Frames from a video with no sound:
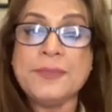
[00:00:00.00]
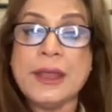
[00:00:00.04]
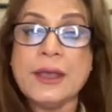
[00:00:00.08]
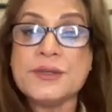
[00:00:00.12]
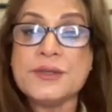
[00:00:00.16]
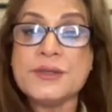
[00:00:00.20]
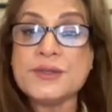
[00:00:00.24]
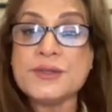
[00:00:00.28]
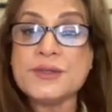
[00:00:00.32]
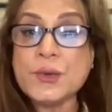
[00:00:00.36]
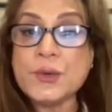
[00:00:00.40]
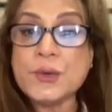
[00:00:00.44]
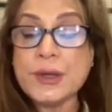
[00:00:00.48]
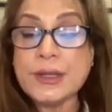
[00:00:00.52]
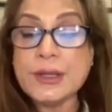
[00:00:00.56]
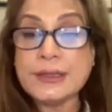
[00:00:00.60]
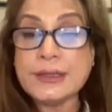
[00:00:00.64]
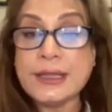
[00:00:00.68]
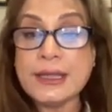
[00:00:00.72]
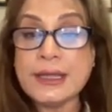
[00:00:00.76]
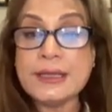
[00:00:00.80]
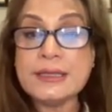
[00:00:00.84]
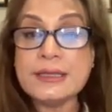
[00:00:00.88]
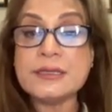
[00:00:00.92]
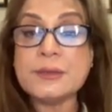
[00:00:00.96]
So
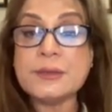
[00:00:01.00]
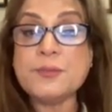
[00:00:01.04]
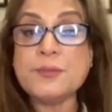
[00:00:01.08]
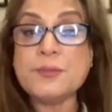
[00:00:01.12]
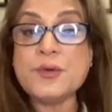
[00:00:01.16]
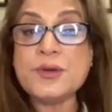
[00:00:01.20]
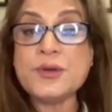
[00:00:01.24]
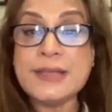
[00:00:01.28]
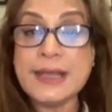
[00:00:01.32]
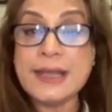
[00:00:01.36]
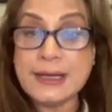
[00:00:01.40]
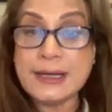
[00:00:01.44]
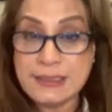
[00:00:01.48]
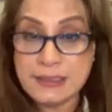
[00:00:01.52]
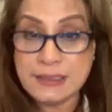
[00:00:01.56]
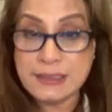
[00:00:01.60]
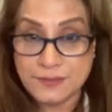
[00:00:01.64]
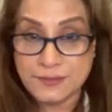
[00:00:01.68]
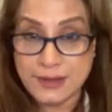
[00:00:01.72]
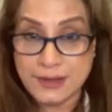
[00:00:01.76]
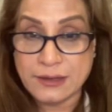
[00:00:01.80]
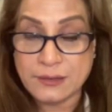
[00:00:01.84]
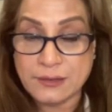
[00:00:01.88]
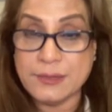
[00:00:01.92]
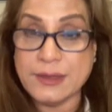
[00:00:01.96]
there is a protective
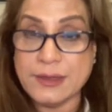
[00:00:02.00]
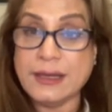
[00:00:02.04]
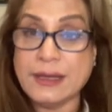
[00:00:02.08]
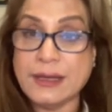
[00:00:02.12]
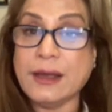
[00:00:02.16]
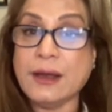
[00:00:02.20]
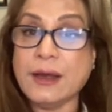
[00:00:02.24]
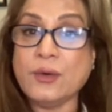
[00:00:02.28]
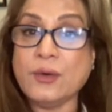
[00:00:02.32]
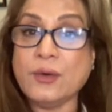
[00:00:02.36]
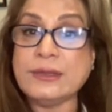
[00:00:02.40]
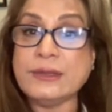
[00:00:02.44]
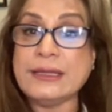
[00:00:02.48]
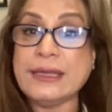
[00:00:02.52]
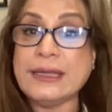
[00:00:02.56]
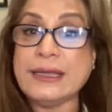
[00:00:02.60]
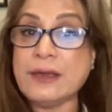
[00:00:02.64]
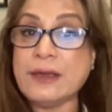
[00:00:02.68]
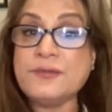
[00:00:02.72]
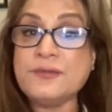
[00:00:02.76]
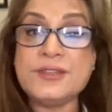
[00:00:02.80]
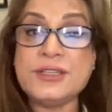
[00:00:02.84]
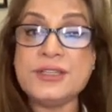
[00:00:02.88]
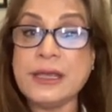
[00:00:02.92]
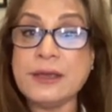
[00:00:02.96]
element. Now, the
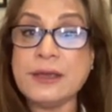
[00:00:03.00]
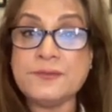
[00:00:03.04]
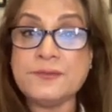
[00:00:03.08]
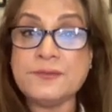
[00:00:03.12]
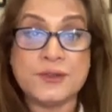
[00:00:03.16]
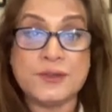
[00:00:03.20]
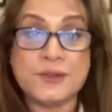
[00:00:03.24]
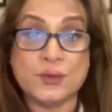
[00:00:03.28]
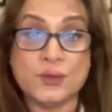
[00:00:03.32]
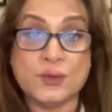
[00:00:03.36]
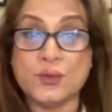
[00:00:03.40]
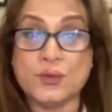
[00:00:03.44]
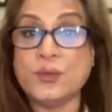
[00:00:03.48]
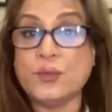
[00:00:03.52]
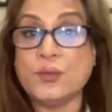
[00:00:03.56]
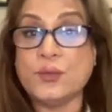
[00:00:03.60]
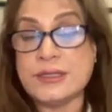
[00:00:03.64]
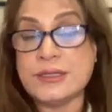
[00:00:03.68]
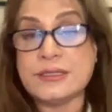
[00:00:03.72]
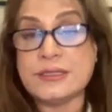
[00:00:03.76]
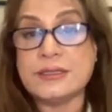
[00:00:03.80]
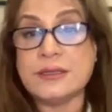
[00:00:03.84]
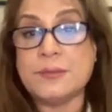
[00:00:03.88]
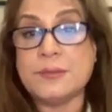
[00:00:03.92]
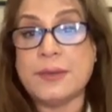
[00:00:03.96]
FGF2,
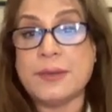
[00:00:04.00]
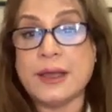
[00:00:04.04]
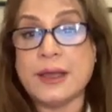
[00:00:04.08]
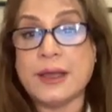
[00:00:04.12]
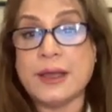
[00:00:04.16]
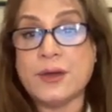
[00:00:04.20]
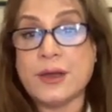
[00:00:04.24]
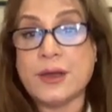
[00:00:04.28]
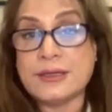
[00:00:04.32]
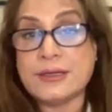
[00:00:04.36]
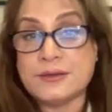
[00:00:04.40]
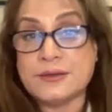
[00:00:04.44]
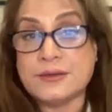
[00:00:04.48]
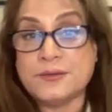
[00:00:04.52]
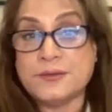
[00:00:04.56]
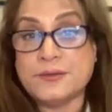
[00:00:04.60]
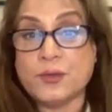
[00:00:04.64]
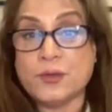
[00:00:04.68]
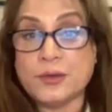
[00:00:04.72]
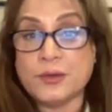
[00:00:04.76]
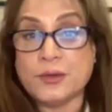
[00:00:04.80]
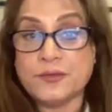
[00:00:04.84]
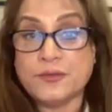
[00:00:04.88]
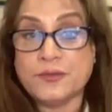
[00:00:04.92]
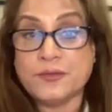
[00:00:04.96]
which is the bioactive
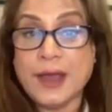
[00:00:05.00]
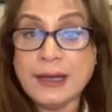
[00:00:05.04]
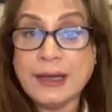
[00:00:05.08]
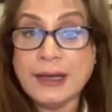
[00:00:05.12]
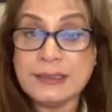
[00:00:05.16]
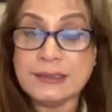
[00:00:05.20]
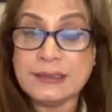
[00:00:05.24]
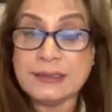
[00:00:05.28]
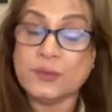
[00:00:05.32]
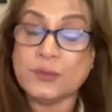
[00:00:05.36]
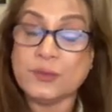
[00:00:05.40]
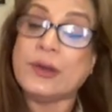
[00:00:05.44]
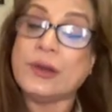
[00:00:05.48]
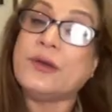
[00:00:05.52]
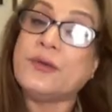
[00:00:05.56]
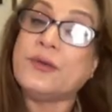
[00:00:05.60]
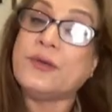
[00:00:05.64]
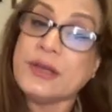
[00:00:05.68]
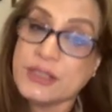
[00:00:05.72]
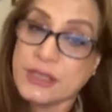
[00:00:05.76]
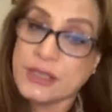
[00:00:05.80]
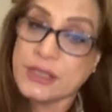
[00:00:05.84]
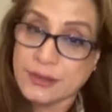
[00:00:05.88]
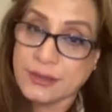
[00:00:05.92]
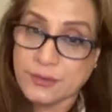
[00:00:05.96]
growth factor, will
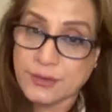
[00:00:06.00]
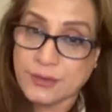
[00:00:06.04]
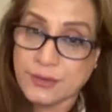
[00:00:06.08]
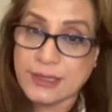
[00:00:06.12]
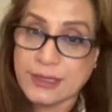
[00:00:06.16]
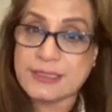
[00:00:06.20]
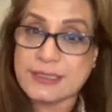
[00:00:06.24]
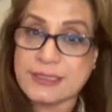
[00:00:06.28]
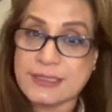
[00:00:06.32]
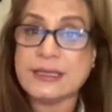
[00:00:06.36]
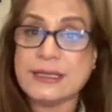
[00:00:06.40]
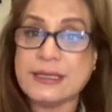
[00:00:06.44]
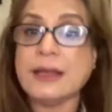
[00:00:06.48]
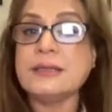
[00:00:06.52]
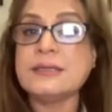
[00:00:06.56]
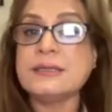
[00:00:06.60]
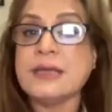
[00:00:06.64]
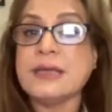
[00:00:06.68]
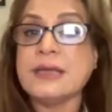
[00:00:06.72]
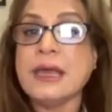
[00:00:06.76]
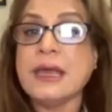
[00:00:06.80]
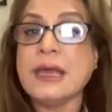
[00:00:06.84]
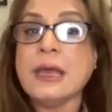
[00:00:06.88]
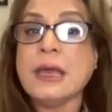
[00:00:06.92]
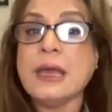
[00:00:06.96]
regenerate cells,
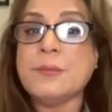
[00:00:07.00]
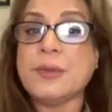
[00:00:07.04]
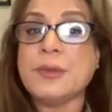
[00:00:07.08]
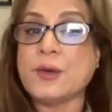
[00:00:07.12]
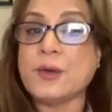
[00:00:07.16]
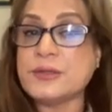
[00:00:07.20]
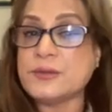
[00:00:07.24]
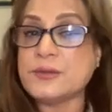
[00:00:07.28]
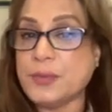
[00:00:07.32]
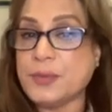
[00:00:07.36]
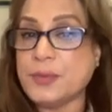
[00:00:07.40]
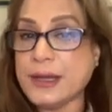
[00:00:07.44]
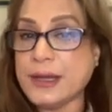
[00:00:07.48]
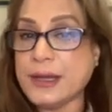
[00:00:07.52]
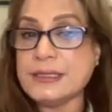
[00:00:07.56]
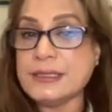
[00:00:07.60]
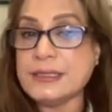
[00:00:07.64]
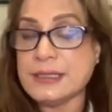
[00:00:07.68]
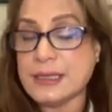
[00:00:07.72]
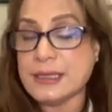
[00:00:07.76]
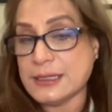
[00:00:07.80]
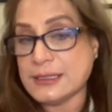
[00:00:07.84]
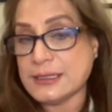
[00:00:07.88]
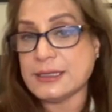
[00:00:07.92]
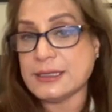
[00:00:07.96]
because brain
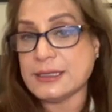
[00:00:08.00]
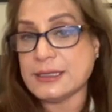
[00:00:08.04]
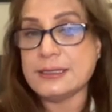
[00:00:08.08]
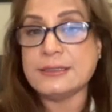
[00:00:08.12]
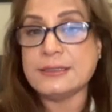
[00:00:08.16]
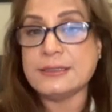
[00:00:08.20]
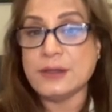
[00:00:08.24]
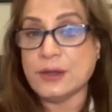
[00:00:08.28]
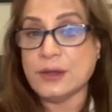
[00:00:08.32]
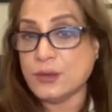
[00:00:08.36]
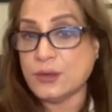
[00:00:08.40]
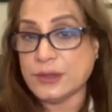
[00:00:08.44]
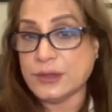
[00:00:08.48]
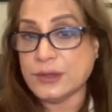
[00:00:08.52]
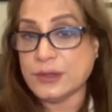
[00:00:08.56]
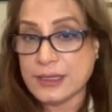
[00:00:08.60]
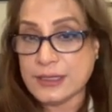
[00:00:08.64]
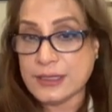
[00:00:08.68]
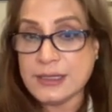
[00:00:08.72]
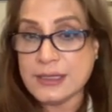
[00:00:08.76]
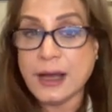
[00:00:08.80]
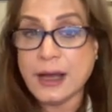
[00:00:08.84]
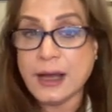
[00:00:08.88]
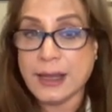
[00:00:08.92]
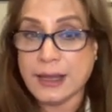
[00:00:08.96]
cells are, they
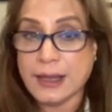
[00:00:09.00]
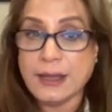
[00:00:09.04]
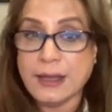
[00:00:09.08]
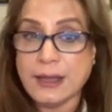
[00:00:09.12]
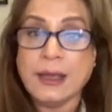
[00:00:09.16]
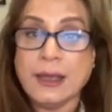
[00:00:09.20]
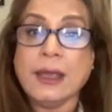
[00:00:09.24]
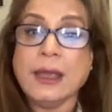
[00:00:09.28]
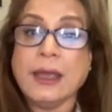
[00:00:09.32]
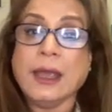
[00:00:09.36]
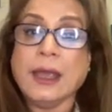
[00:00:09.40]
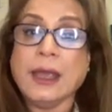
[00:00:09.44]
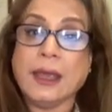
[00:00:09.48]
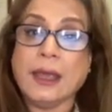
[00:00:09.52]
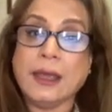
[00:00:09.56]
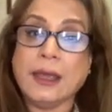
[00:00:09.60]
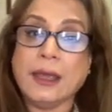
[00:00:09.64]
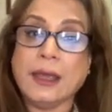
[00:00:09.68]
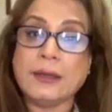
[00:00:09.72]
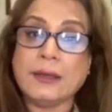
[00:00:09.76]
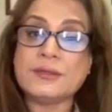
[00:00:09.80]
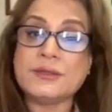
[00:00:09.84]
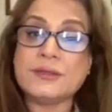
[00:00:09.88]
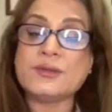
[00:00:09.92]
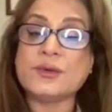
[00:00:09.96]
die.
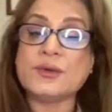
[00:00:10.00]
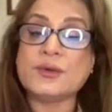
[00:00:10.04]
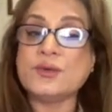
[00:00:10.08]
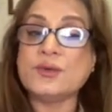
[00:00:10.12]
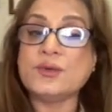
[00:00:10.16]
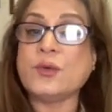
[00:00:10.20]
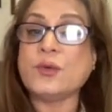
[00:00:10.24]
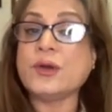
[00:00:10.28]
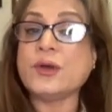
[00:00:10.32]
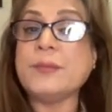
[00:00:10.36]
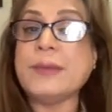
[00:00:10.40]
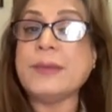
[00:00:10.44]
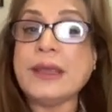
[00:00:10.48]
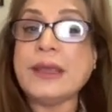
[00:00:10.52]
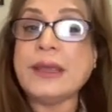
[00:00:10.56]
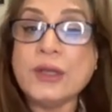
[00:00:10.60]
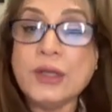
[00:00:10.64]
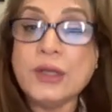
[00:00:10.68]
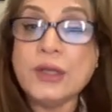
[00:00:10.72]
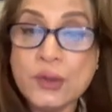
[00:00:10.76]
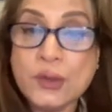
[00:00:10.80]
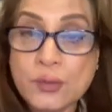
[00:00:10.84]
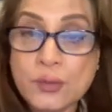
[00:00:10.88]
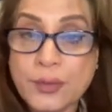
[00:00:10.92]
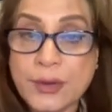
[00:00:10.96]
And so you want to make
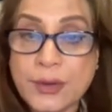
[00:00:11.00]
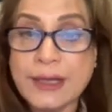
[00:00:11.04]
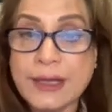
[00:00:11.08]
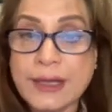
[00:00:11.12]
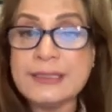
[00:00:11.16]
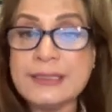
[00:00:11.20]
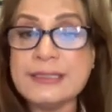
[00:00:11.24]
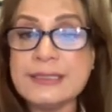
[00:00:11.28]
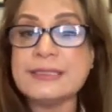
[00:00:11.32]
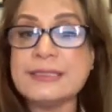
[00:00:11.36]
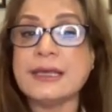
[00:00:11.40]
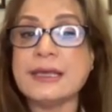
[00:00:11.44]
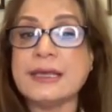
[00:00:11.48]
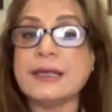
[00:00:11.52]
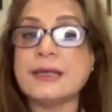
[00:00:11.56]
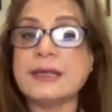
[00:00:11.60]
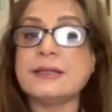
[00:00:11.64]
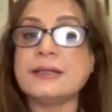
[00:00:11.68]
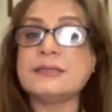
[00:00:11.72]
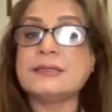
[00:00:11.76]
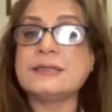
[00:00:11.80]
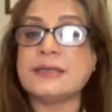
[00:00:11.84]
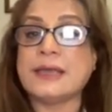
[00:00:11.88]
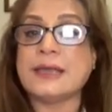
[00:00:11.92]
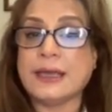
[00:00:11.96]
new brain cells.